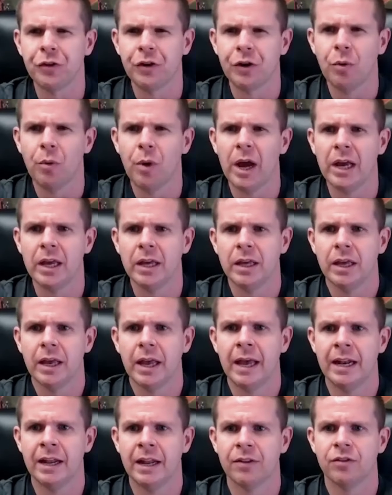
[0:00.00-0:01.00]
in a way.
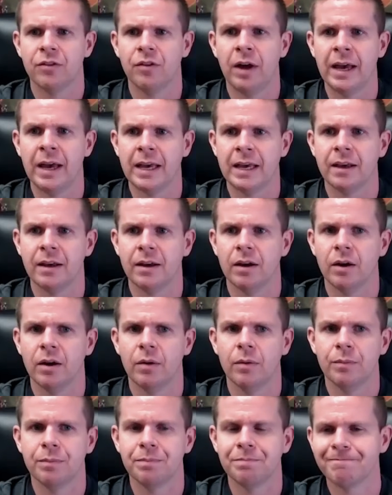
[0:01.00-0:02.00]
And it's like Yeah, I
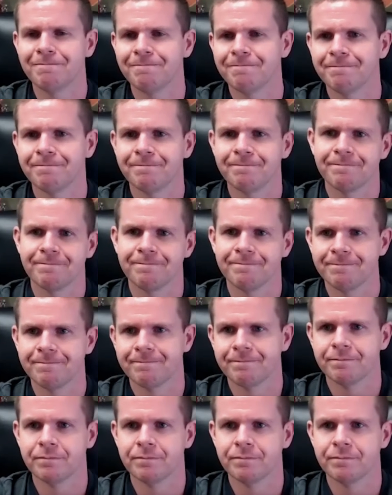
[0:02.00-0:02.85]
mean I,